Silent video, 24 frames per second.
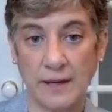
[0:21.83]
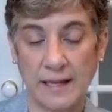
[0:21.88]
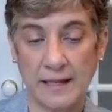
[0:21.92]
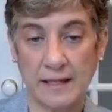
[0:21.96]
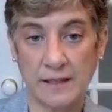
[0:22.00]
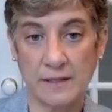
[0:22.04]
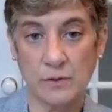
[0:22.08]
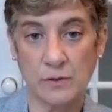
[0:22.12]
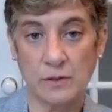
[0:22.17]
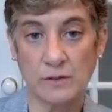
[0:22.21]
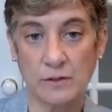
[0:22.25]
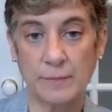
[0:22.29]

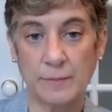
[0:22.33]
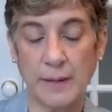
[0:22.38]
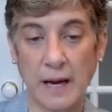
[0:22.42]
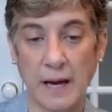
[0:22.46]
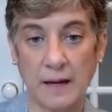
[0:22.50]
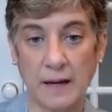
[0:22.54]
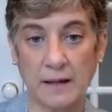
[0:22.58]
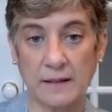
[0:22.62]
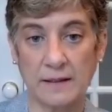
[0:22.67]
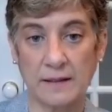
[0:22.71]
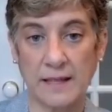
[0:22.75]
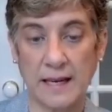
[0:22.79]
any sort of
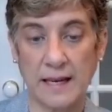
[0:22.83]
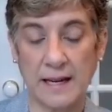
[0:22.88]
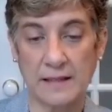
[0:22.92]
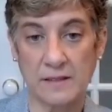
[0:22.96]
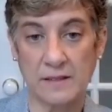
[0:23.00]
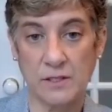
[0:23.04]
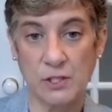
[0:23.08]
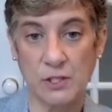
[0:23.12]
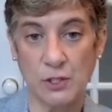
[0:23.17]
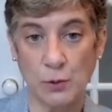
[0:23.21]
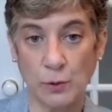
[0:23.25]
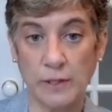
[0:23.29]
product that
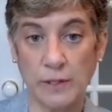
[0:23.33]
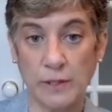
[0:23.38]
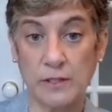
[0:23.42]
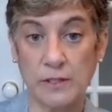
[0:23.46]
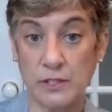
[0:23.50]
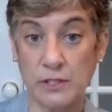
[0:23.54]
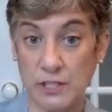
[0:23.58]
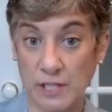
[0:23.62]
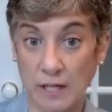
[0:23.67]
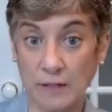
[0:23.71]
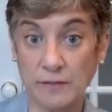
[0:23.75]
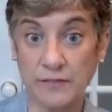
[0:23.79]
has a
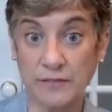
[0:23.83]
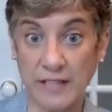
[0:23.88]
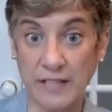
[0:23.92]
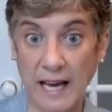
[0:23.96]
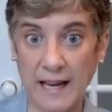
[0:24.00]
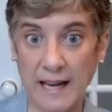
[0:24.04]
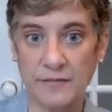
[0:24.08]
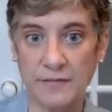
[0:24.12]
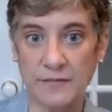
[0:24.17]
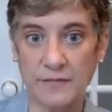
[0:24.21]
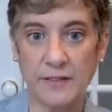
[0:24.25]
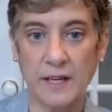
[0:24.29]
short
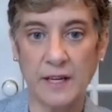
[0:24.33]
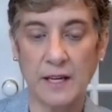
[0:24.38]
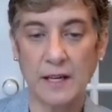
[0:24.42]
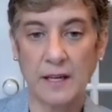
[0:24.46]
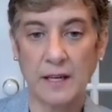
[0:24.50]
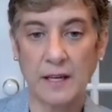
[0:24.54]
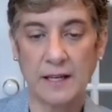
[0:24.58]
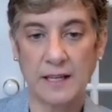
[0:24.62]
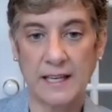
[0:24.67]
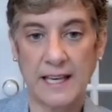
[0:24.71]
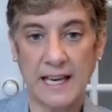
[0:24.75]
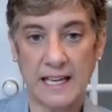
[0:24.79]
shelf life,
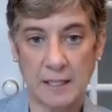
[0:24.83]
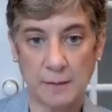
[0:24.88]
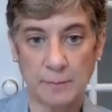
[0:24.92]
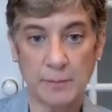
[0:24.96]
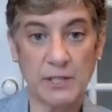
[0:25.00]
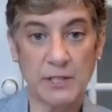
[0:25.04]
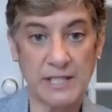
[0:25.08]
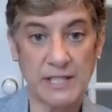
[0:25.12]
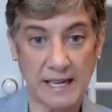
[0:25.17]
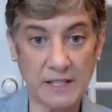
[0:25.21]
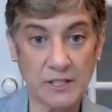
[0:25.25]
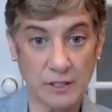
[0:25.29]

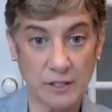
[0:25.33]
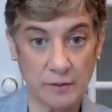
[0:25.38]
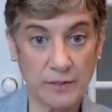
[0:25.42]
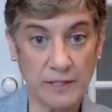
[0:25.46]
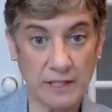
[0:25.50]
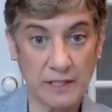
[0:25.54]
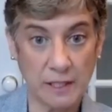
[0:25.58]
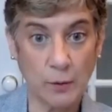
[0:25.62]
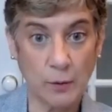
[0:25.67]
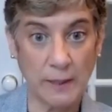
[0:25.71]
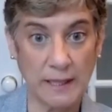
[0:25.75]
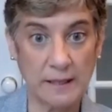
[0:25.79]
getting
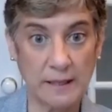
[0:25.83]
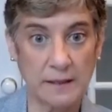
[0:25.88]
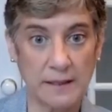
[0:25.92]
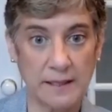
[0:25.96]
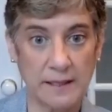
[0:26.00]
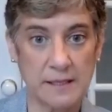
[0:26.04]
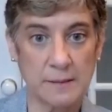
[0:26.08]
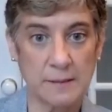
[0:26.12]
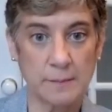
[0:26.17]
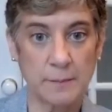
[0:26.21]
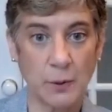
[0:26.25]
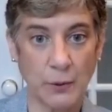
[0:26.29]
protection really
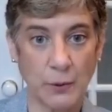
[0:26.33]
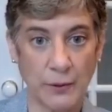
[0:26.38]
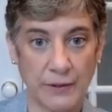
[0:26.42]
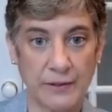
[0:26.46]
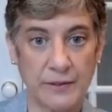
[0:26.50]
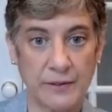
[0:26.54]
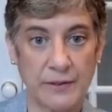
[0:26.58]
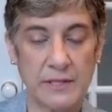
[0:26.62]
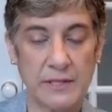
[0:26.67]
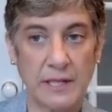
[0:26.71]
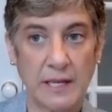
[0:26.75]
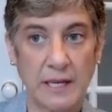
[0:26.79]
quickly is
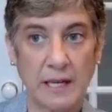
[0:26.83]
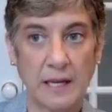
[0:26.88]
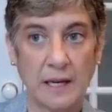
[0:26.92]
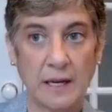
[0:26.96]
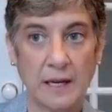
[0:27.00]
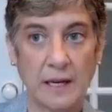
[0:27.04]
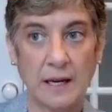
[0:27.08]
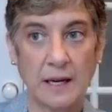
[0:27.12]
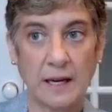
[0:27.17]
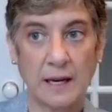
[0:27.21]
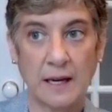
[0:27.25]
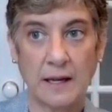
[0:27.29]
important.
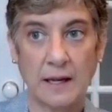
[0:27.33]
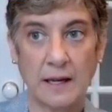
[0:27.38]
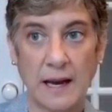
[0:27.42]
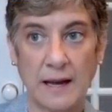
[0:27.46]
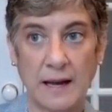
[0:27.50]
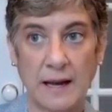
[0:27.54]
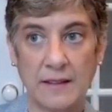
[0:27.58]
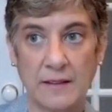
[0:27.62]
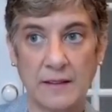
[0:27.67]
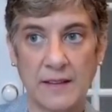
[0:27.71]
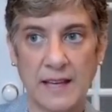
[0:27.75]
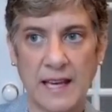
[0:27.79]

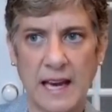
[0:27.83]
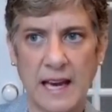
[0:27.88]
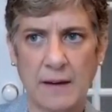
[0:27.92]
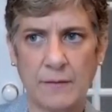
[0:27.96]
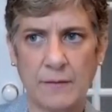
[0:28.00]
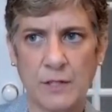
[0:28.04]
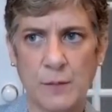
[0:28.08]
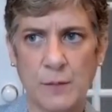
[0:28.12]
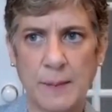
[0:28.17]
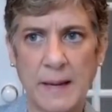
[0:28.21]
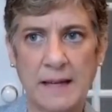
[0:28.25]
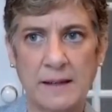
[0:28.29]
I think the
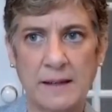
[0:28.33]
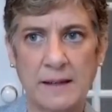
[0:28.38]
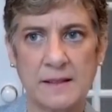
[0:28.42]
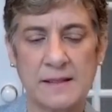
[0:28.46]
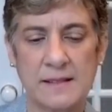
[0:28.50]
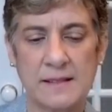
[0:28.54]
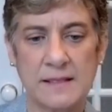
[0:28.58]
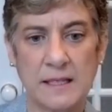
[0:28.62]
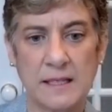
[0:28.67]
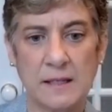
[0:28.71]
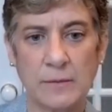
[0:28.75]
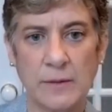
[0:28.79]
average
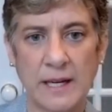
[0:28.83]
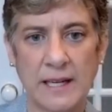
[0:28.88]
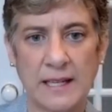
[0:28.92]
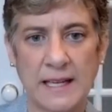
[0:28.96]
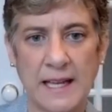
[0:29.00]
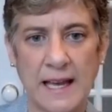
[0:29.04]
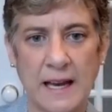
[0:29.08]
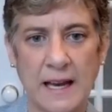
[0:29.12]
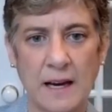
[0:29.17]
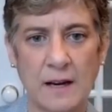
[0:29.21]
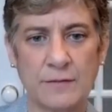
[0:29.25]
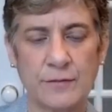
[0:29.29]
pendency
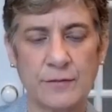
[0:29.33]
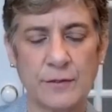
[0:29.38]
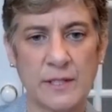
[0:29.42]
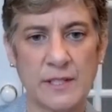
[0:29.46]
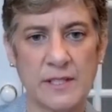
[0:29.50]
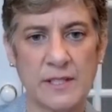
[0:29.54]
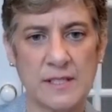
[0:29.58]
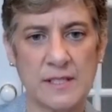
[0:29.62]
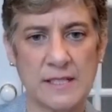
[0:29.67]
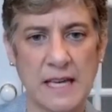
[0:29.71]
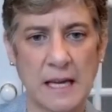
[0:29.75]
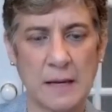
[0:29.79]
right now
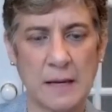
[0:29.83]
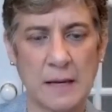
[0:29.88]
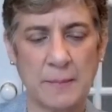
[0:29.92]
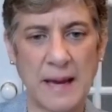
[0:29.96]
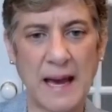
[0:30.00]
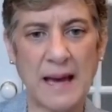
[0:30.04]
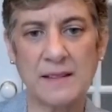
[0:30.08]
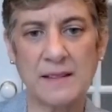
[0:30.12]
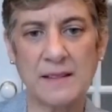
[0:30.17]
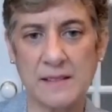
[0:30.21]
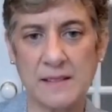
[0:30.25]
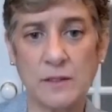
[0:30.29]
for a
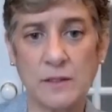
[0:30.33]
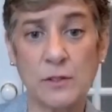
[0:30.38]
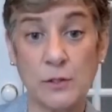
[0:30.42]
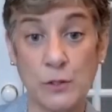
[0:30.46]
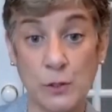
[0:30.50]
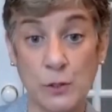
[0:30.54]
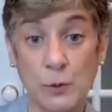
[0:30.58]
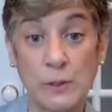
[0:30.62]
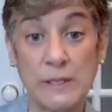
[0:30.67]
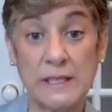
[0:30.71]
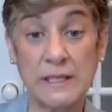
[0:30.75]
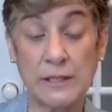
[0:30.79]
design patent is
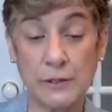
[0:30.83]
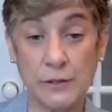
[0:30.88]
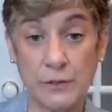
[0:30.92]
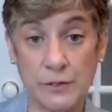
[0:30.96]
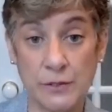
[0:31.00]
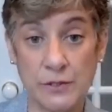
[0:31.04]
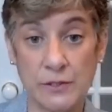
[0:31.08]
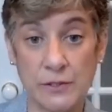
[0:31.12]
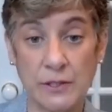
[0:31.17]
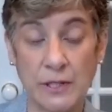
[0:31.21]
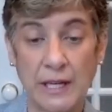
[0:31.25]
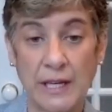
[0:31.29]
under 2
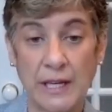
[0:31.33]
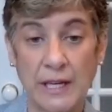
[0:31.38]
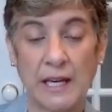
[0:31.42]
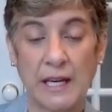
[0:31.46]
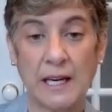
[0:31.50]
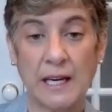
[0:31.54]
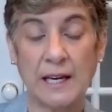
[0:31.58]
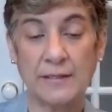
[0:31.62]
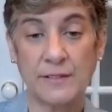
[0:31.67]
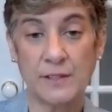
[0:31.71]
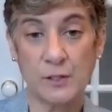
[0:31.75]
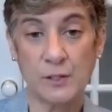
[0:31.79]
years,
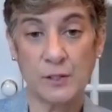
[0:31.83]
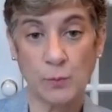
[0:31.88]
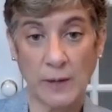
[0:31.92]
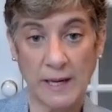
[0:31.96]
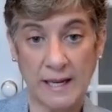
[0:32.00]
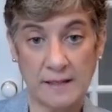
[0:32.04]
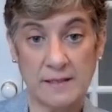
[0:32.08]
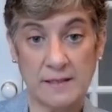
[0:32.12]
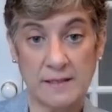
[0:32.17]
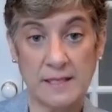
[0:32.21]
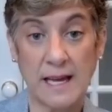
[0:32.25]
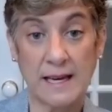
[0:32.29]
and there's
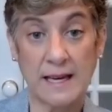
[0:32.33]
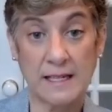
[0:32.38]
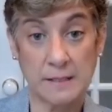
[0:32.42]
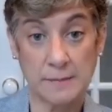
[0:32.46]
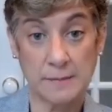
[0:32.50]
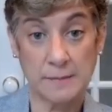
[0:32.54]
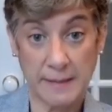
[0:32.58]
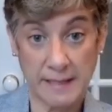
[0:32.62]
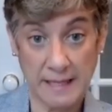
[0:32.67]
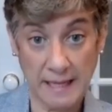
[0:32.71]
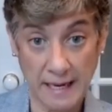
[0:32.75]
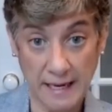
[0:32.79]
ways to
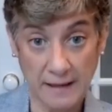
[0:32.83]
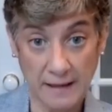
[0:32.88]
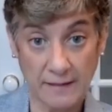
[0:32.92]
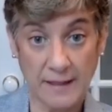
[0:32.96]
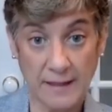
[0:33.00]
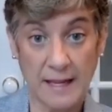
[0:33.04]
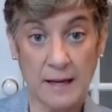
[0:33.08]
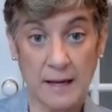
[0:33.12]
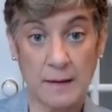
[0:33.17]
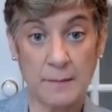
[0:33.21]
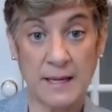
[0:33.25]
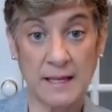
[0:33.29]

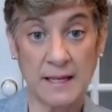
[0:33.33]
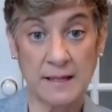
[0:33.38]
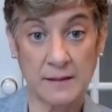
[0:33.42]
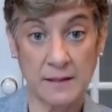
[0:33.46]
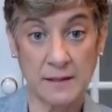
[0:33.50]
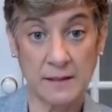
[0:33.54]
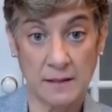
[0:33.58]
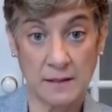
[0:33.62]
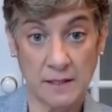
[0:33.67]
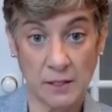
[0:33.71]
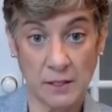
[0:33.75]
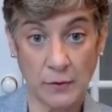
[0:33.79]
expedite them
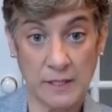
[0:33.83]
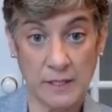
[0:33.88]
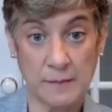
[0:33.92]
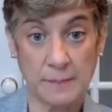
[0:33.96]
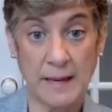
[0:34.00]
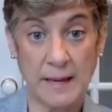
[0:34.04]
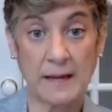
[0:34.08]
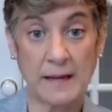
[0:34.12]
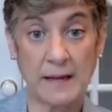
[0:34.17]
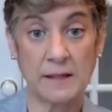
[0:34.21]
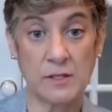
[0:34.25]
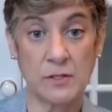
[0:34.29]
at the
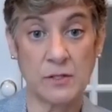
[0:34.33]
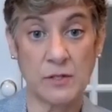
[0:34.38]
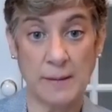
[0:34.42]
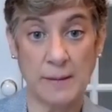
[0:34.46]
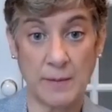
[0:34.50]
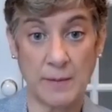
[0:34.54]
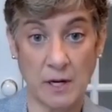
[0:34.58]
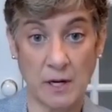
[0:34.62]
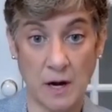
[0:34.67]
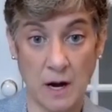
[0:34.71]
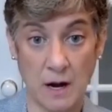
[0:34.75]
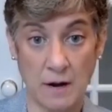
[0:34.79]
U.S. Patent and
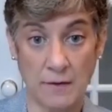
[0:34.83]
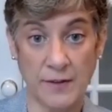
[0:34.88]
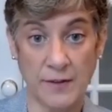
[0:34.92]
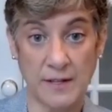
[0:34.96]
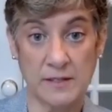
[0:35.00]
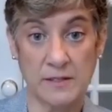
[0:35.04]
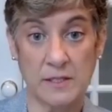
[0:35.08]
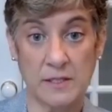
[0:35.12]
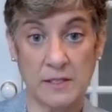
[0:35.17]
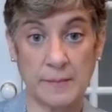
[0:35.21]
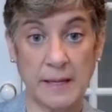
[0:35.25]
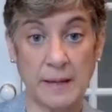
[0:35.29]
Trademark
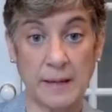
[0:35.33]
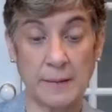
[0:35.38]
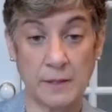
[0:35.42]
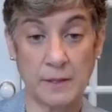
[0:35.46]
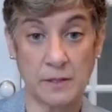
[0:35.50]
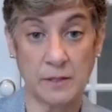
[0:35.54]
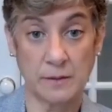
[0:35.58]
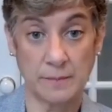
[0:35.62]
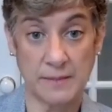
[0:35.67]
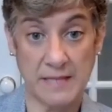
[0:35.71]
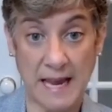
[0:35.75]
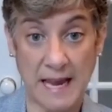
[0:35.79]
Office to be
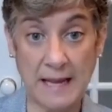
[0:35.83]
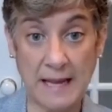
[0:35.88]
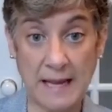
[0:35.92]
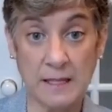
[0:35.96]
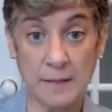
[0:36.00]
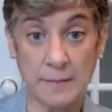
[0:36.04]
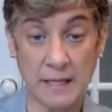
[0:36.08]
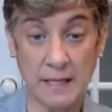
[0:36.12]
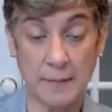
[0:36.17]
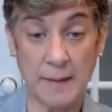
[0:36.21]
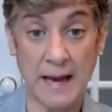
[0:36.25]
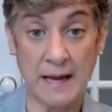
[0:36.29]
able to
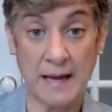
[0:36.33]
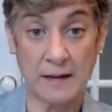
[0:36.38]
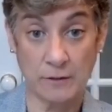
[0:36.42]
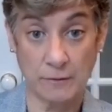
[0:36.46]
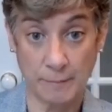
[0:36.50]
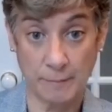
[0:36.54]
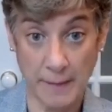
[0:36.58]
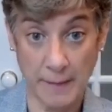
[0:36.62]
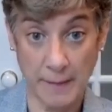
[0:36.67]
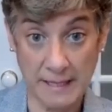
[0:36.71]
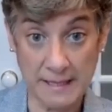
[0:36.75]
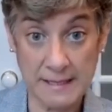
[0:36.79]
obtain them in a
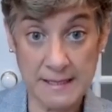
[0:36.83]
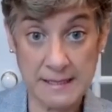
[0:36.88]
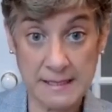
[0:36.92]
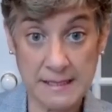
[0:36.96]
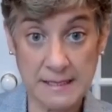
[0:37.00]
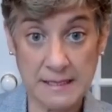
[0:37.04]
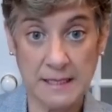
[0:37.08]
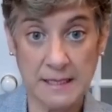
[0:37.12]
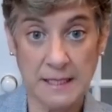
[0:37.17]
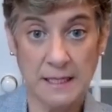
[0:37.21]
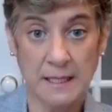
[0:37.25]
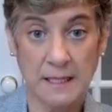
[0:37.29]
matter of
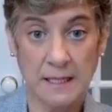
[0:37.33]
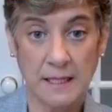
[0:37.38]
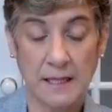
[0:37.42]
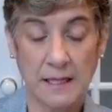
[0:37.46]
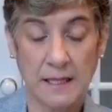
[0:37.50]
months.